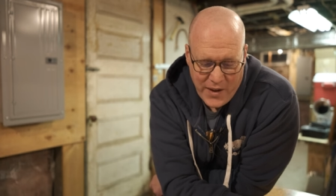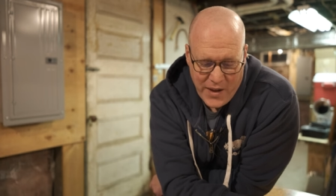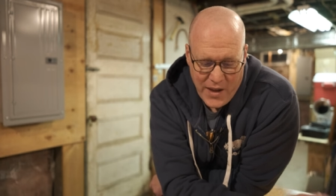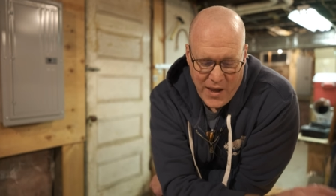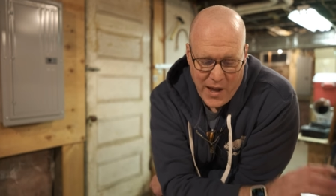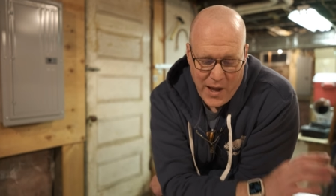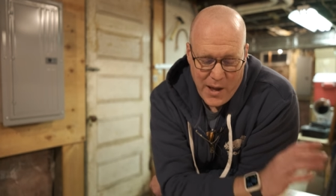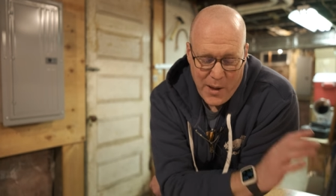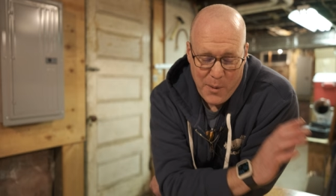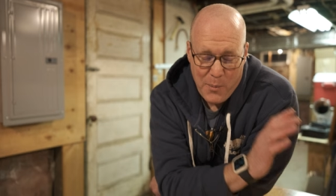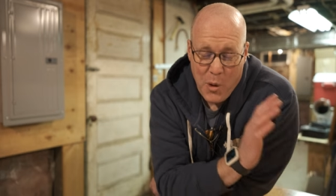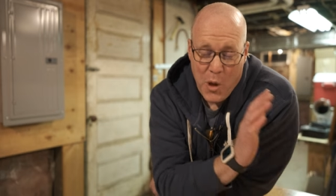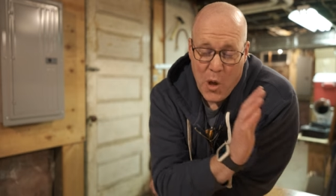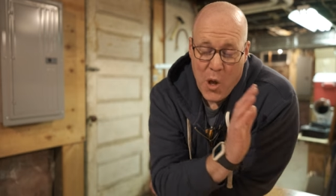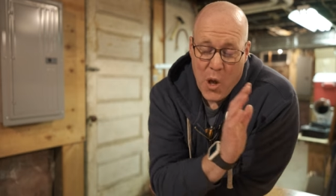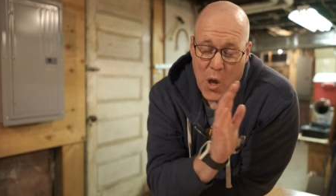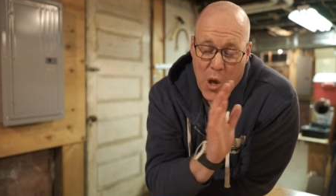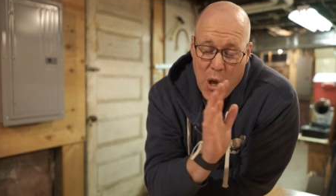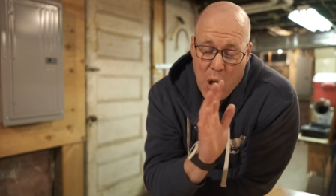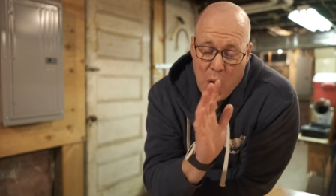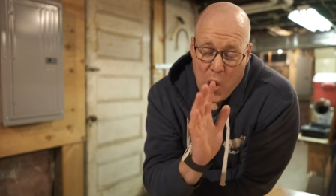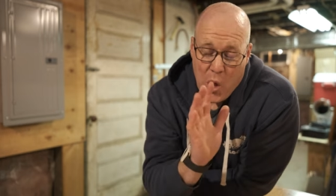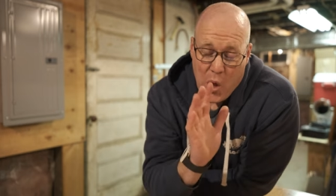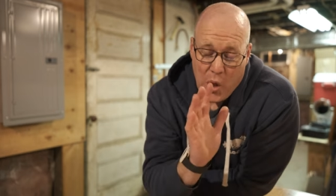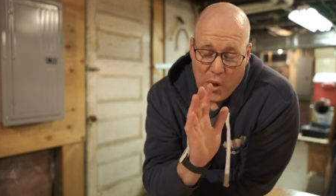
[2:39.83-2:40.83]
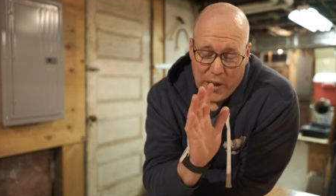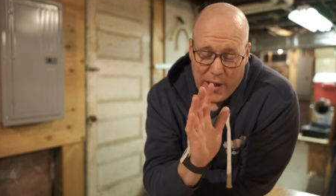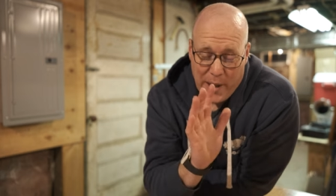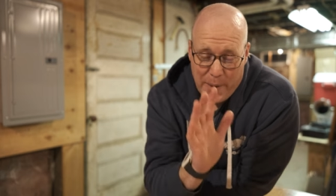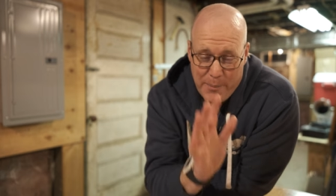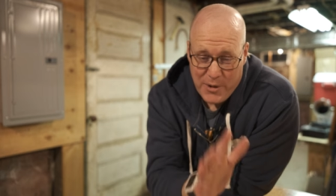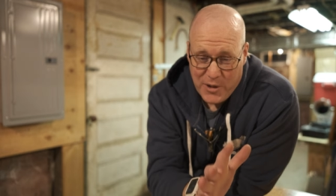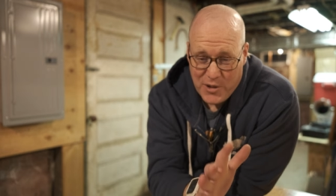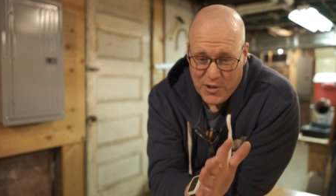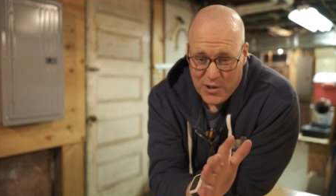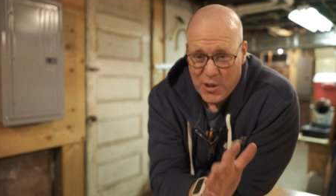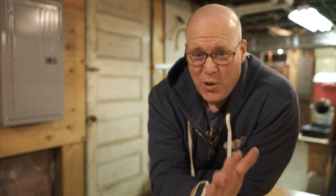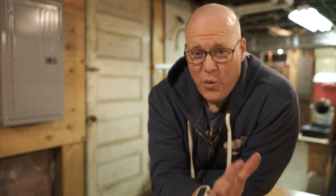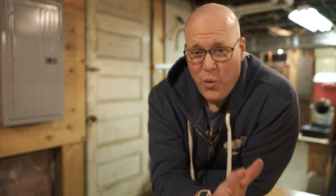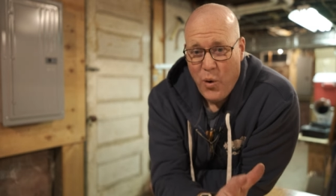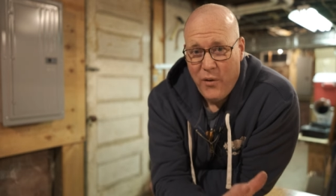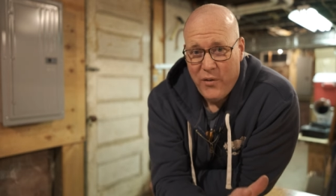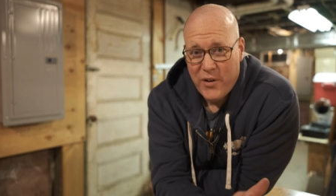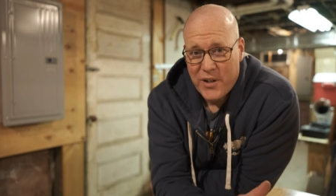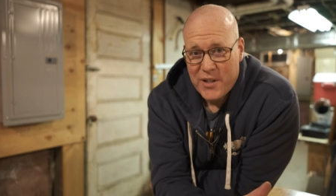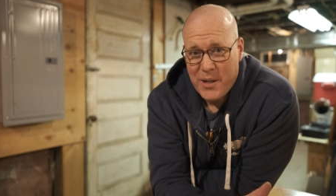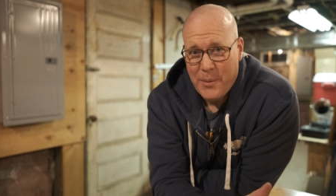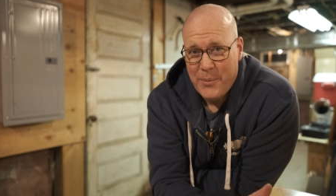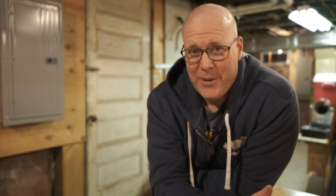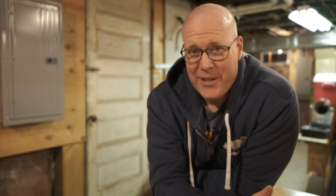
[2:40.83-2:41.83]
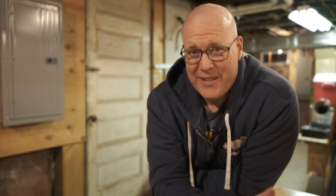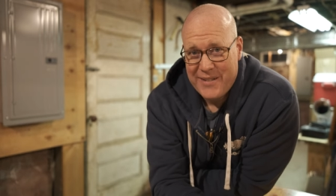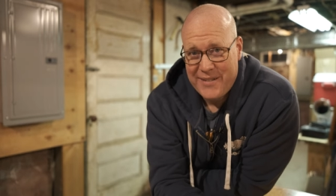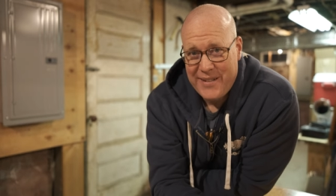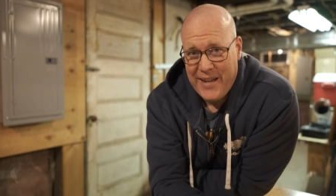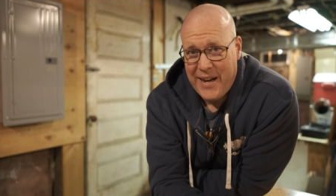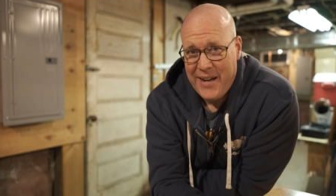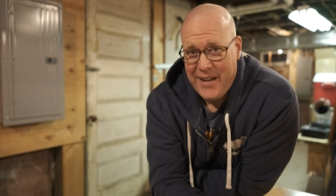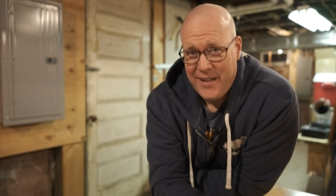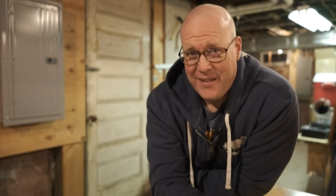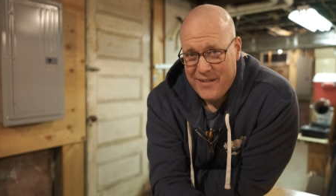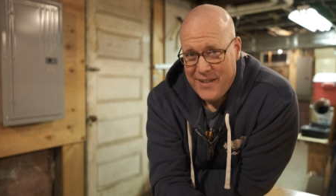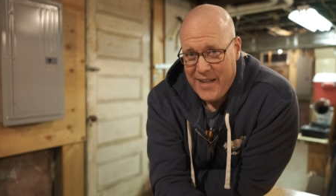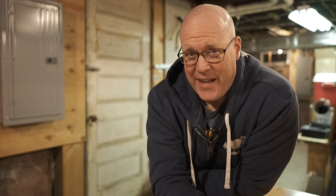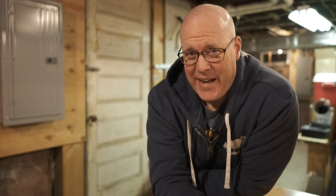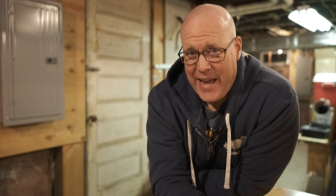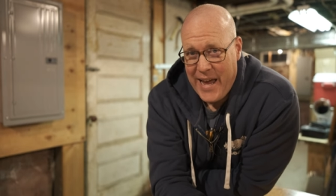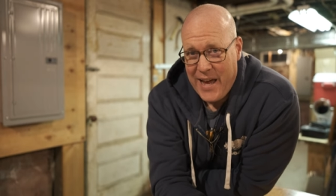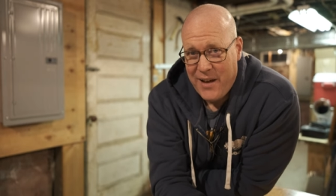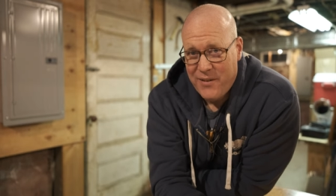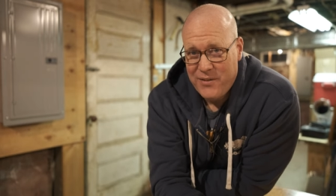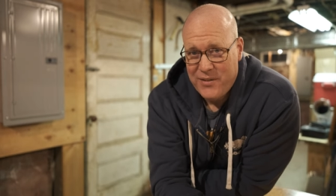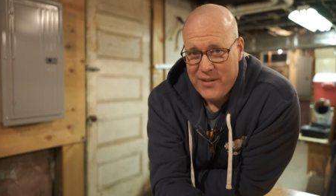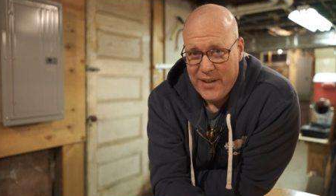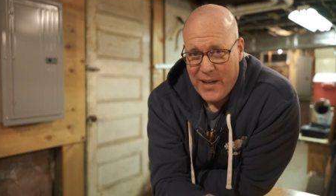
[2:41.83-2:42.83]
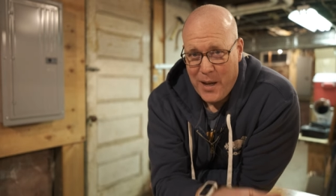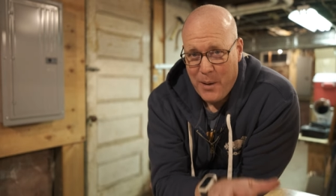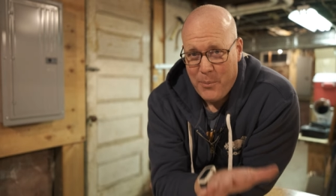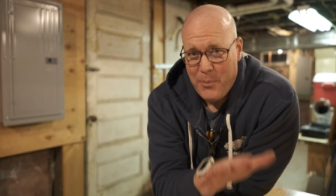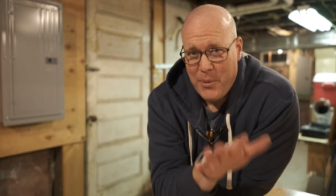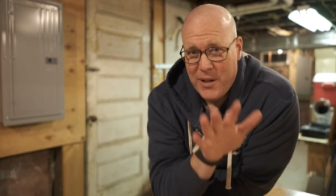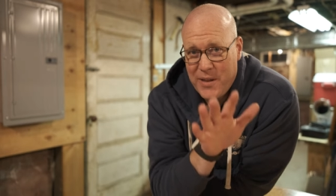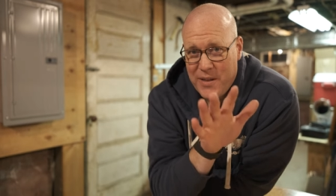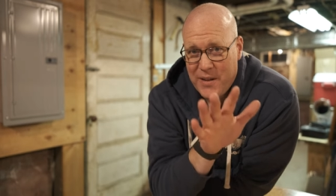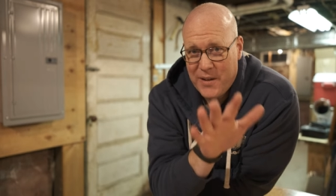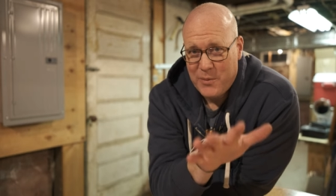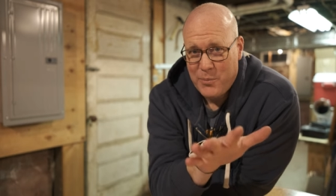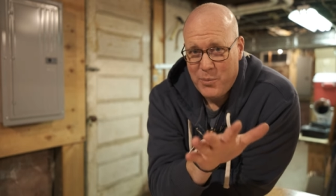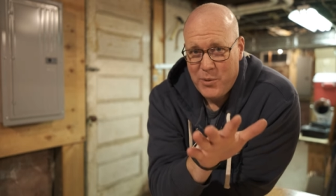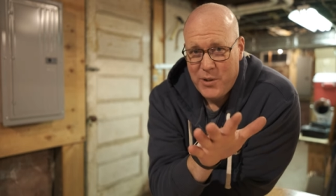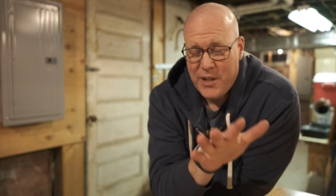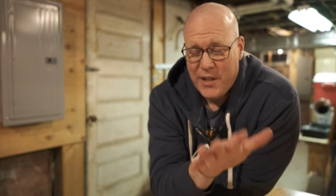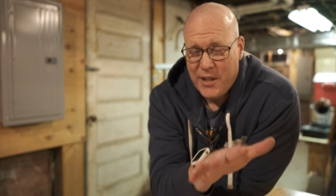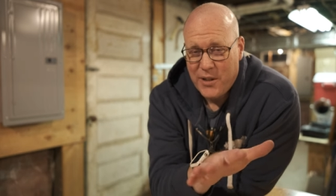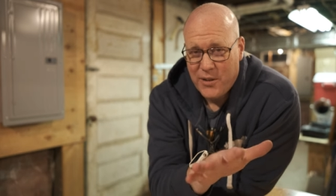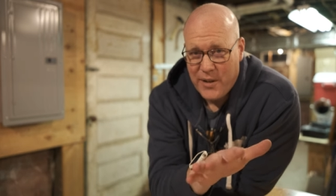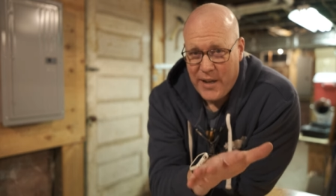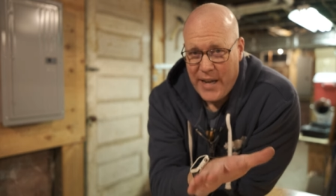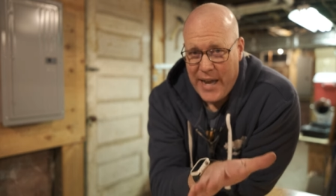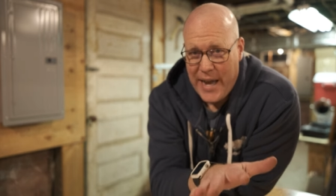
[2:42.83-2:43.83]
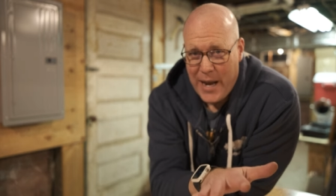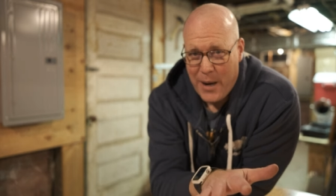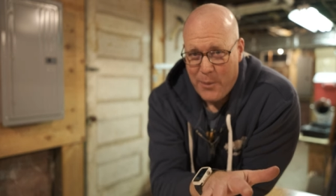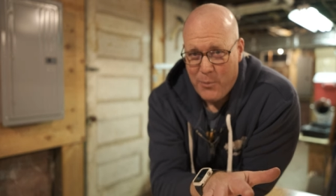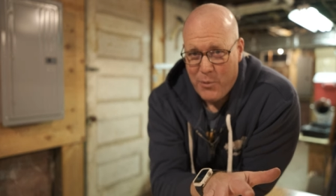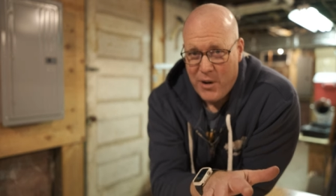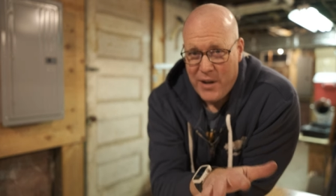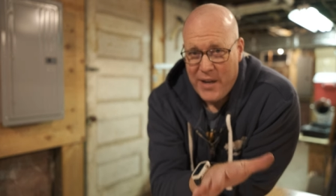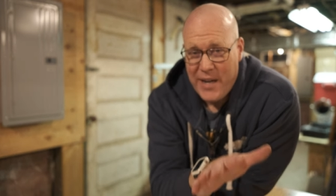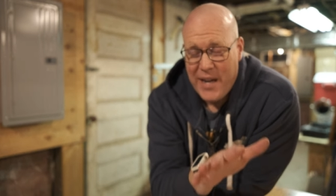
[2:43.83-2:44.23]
um, let me just go over some of the settings that I have set up in this particular camera.